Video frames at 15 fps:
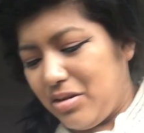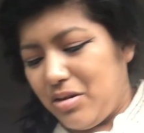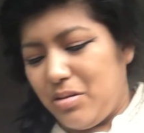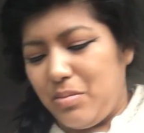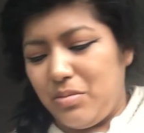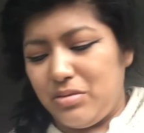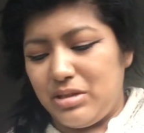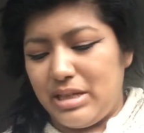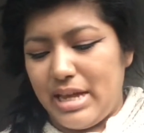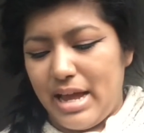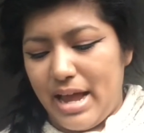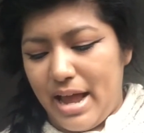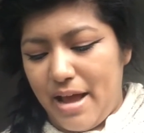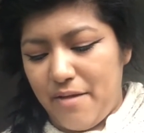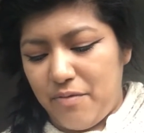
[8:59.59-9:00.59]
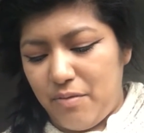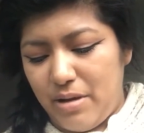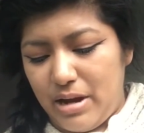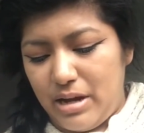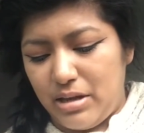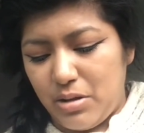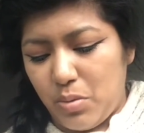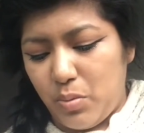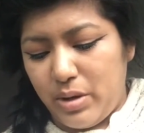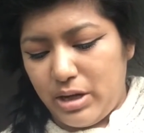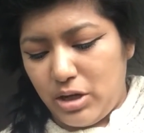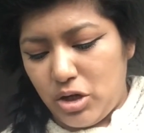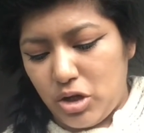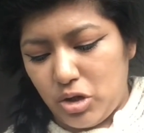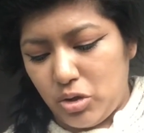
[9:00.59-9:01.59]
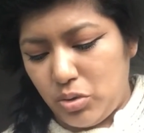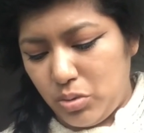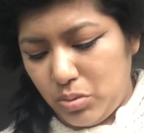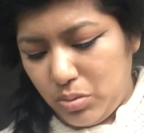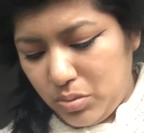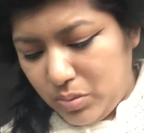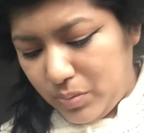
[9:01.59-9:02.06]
almost halfway the window.